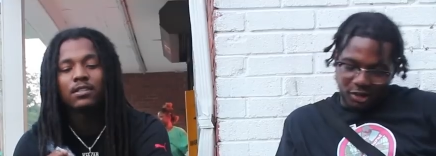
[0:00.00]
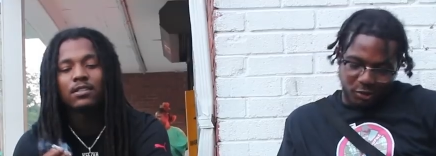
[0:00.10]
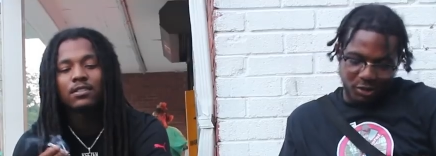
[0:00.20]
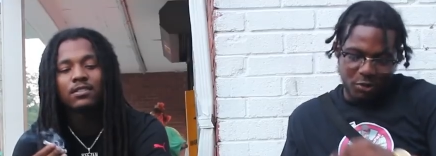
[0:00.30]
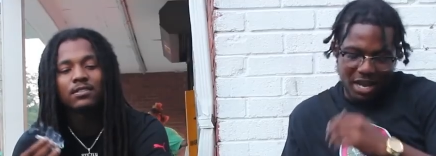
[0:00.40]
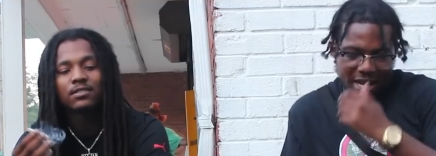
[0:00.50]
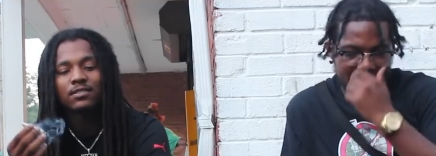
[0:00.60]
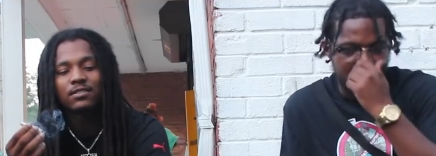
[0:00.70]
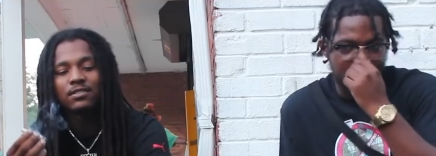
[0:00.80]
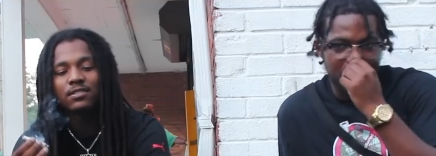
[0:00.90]
Speaker 1: though? You
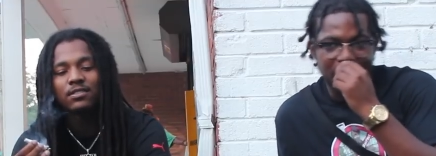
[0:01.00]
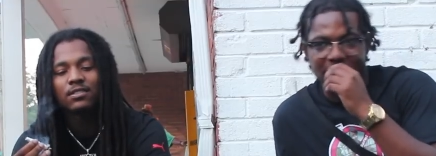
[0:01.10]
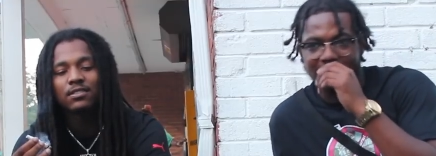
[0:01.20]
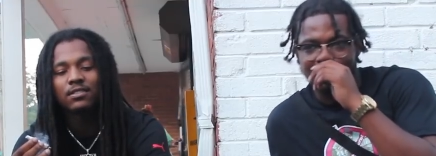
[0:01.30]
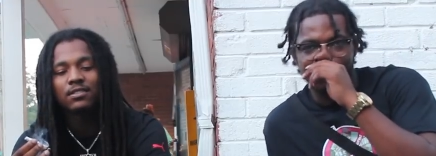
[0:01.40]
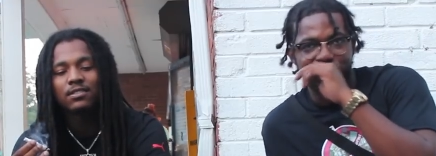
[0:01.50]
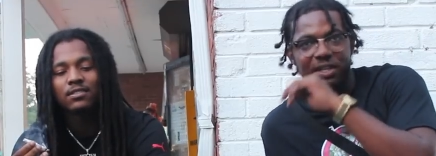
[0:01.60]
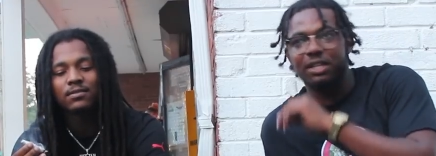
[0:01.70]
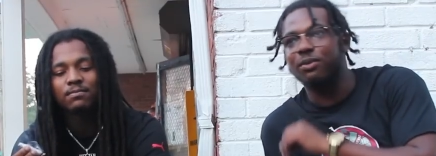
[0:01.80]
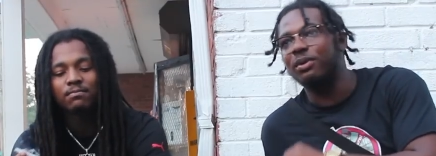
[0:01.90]
gotta have one place that you
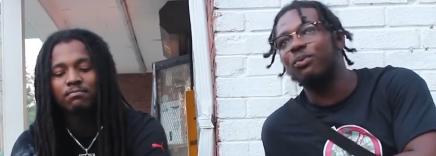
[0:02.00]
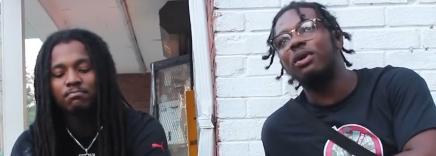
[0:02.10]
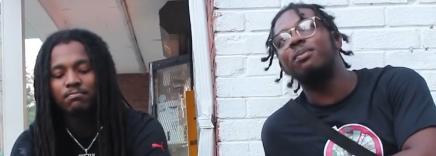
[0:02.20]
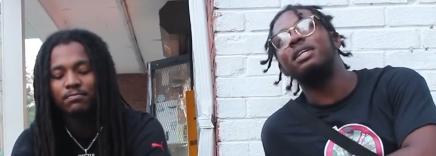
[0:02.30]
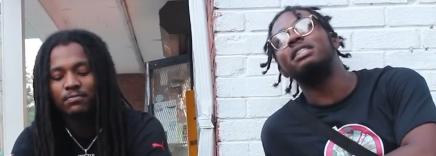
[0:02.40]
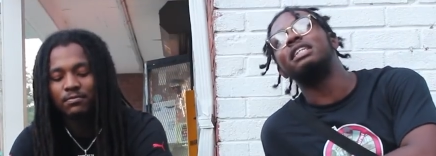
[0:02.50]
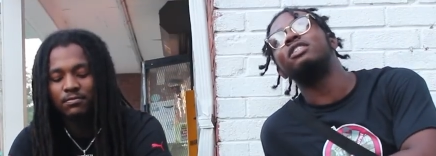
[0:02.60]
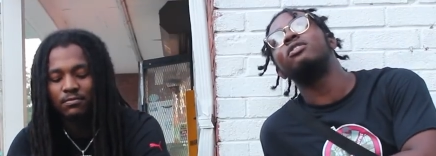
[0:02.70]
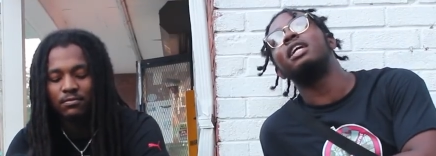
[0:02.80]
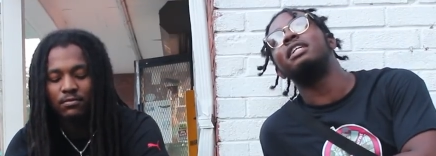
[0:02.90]
fucking with, one place
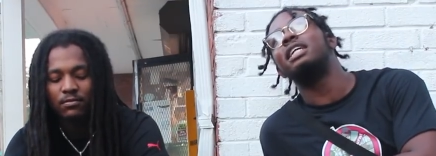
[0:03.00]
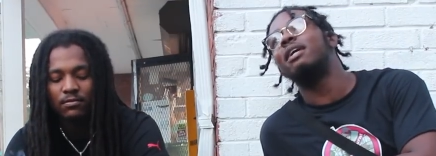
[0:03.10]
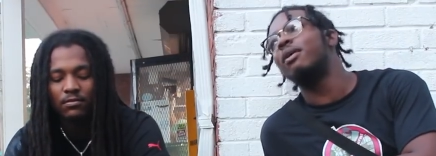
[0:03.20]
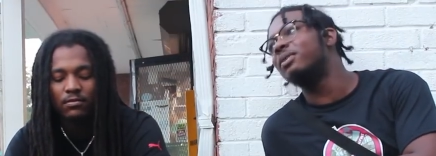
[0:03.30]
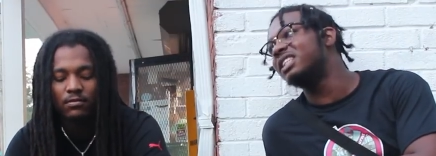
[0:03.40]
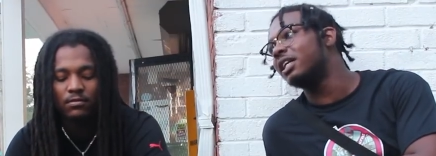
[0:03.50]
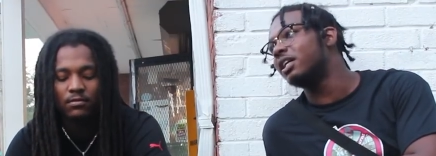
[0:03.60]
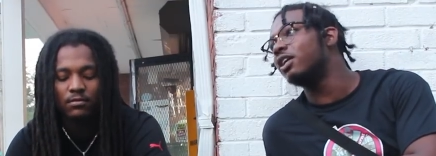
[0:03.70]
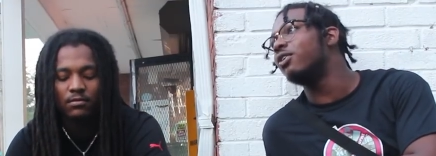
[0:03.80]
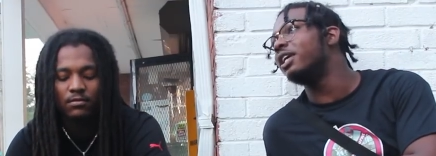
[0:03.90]
that you like. Damn, I wish I
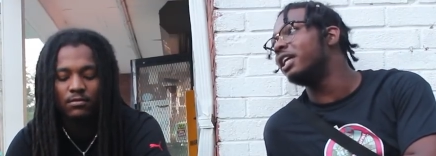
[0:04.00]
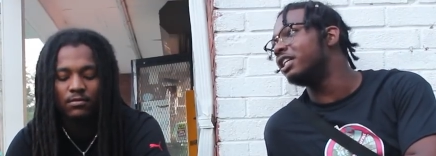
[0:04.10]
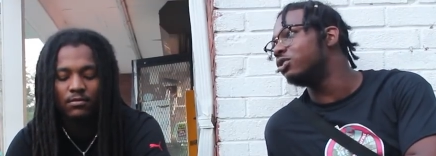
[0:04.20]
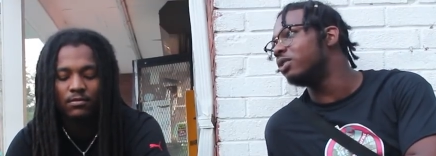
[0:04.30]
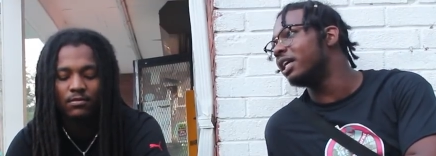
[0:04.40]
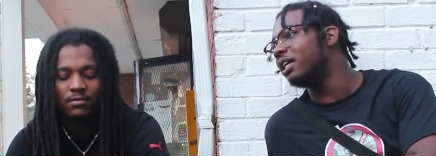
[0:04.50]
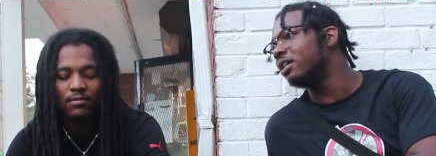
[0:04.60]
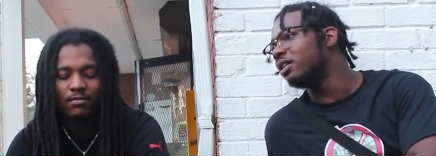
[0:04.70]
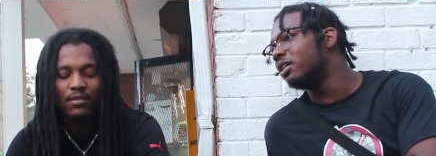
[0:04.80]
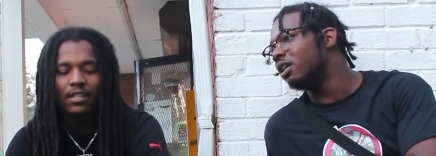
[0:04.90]
could go here that you
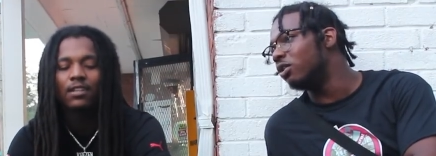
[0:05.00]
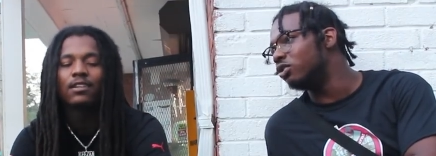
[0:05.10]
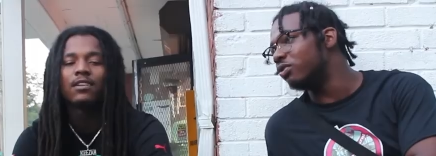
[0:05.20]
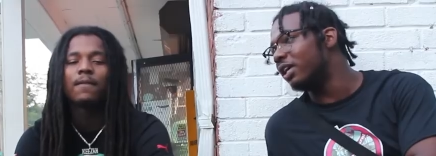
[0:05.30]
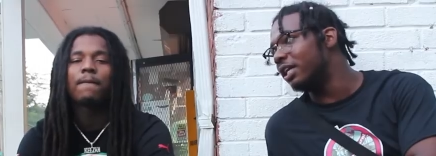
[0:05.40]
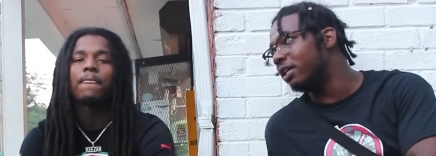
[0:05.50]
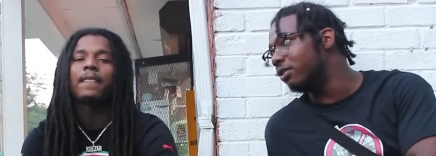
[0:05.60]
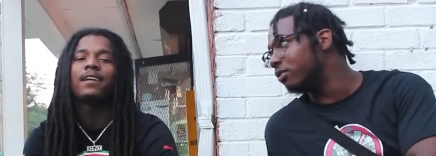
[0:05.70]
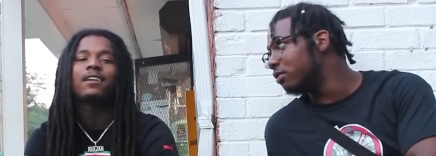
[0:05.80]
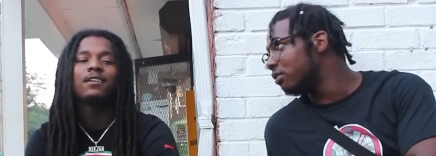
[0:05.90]
can't go to right
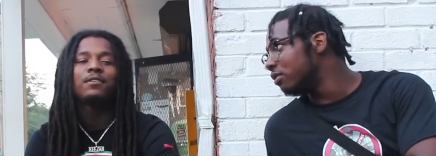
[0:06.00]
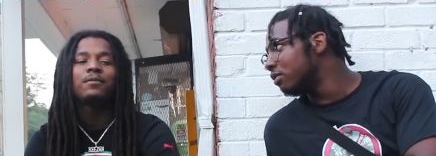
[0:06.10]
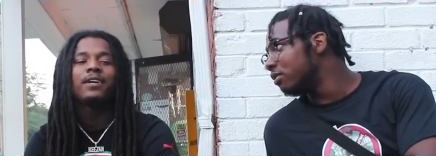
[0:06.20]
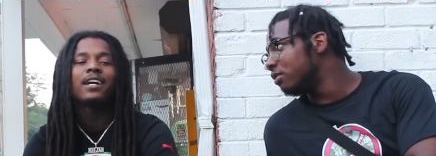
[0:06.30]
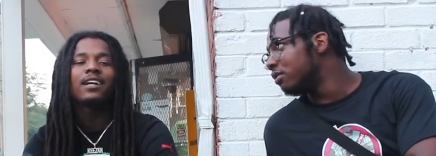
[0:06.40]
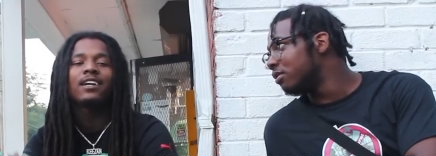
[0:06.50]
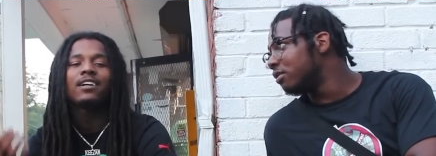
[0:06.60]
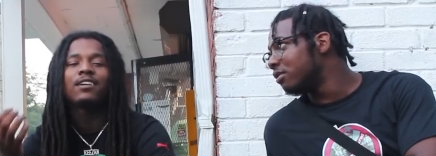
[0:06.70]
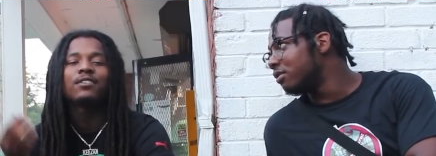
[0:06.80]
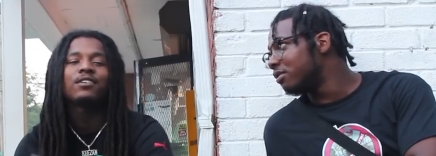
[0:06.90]
now.
Speaker 2: It ain't no way I
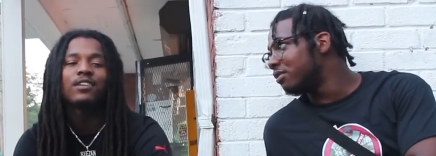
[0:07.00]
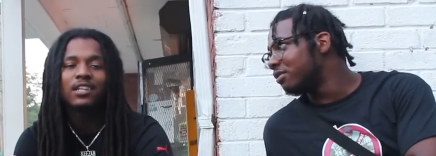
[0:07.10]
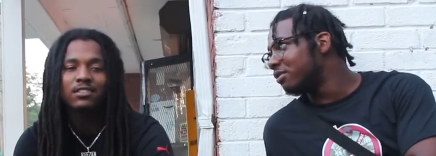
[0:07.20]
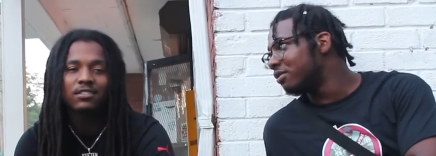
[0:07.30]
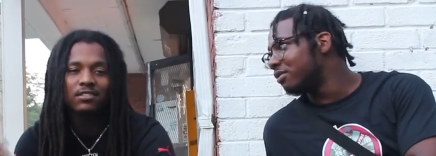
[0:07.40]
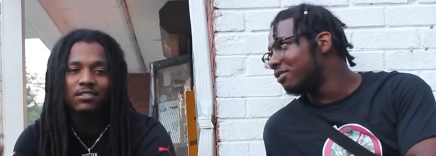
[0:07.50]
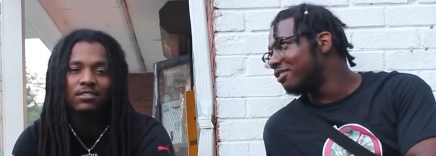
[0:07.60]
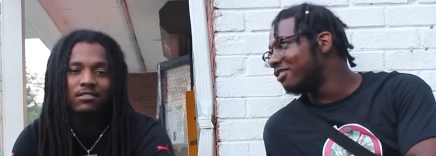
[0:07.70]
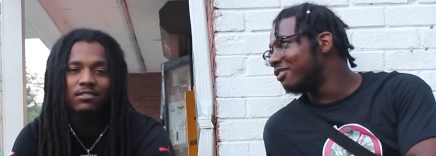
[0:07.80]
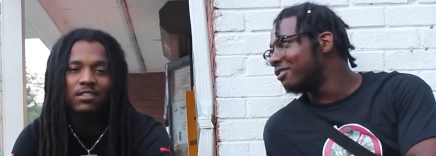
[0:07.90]
can't go though. I just
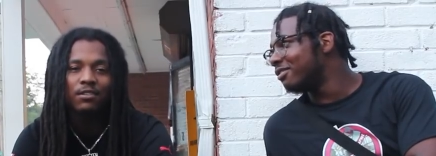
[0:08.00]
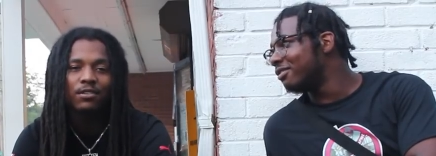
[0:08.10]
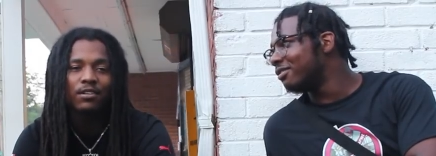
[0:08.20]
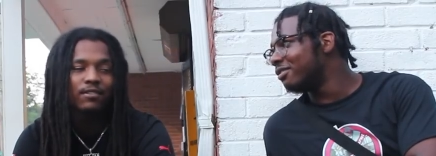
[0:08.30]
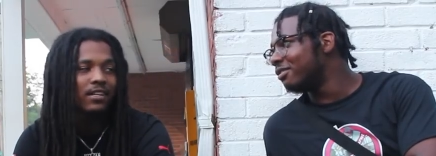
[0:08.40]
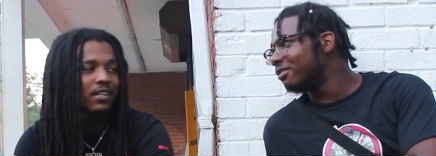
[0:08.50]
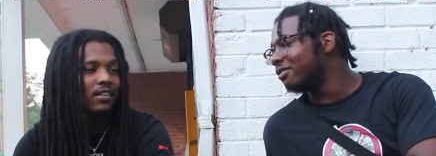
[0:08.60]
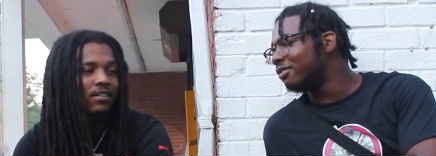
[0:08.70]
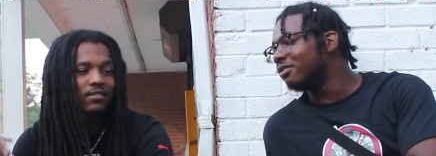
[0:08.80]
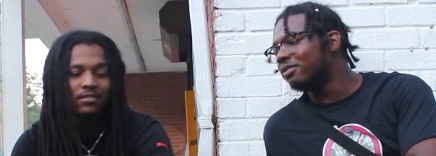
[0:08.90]
don't go right
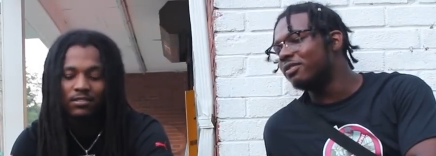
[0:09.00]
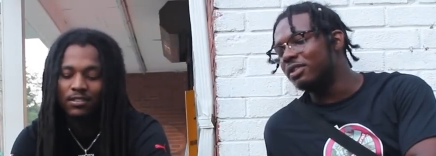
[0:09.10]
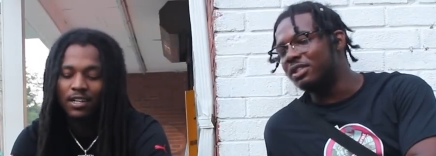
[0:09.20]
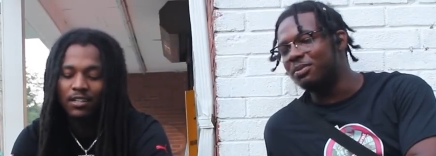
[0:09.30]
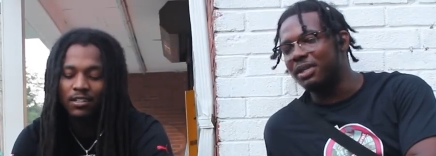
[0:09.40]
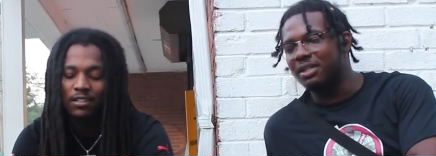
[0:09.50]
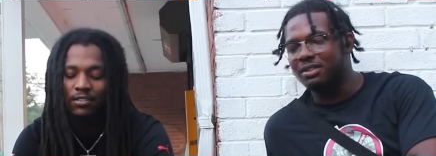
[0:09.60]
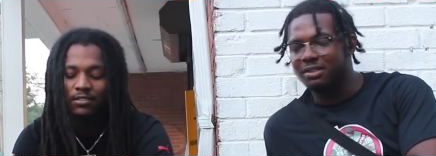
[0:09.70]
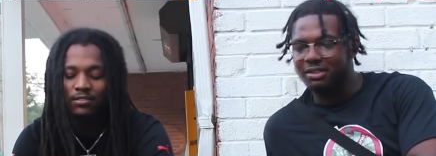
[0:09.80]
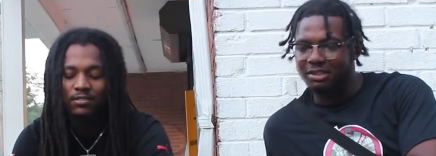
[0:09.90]
now. Respect.
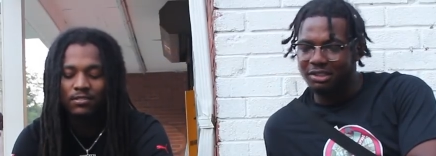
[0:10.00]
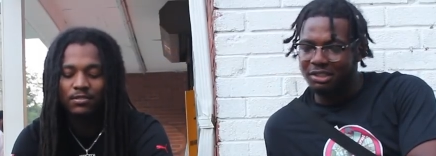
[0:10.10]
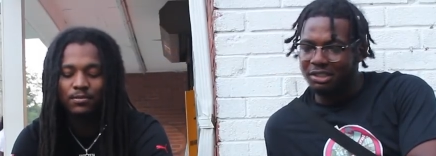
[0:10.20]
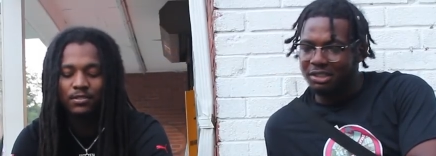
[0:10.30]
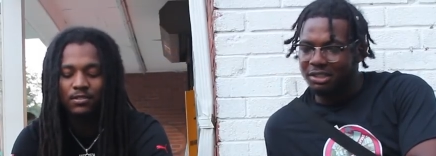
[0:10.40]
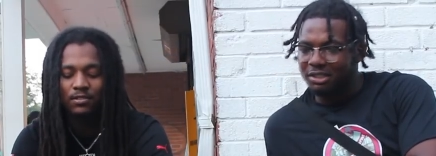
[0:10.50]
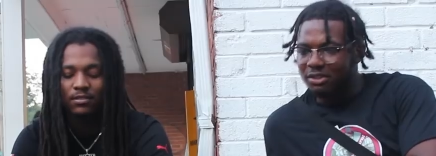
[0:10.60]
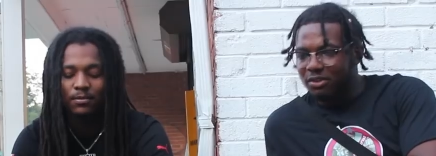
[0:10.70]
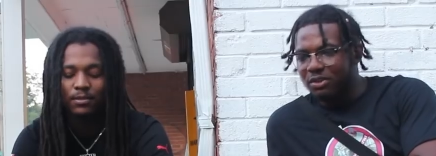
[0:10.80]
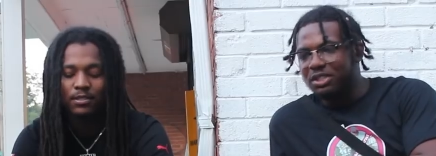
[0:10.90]

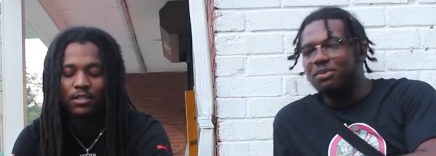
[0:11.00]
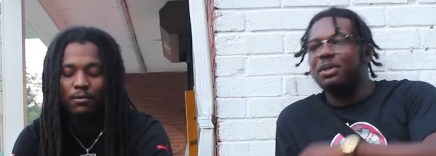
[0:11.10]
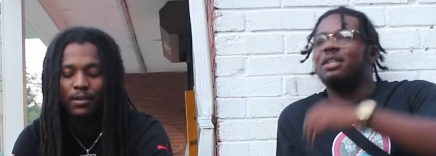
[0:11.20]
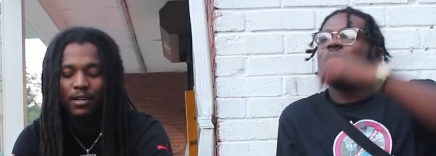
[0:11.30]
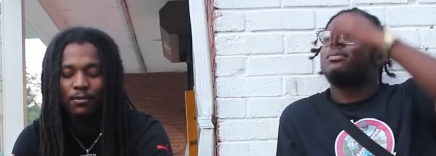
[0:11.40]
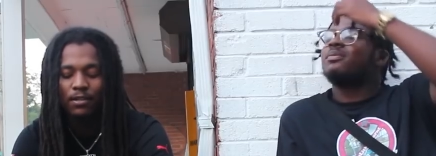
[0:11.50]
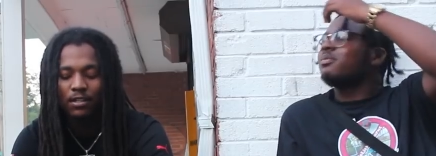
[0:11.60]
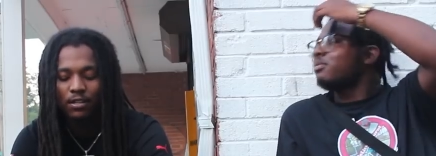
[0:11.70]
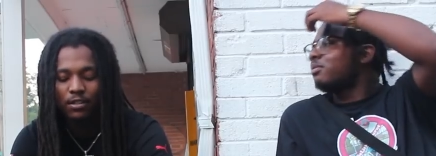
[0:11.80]
Mm. There's somewhere I want